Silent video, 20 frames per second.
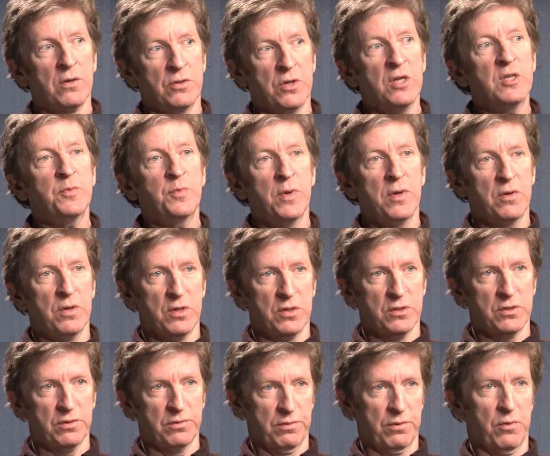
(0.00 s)
Shakespeare
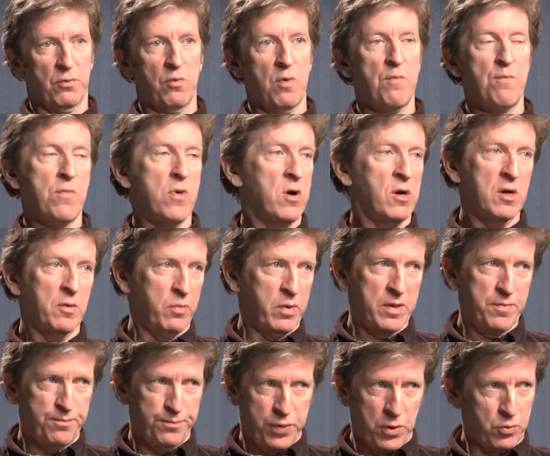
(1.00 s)
is a, a
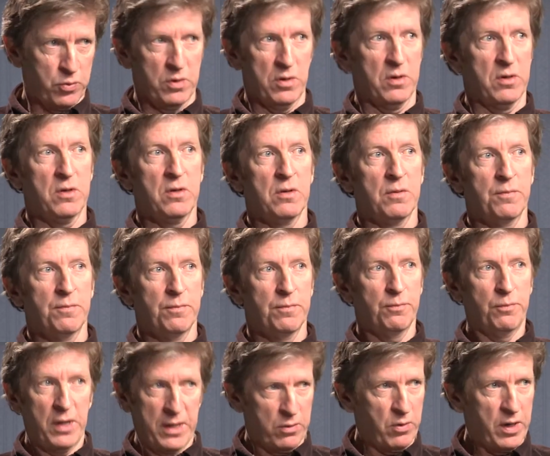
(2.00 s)
remarkably potent
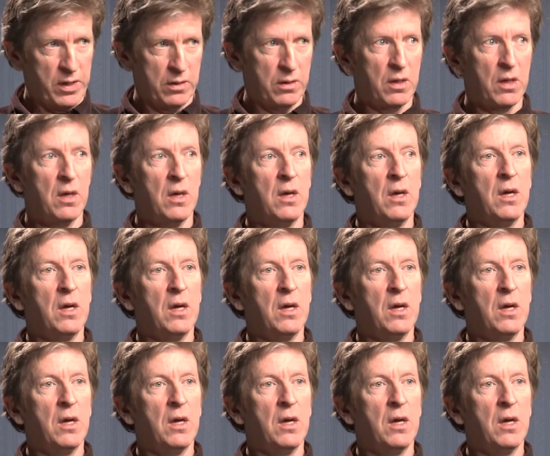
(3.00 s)
playwright.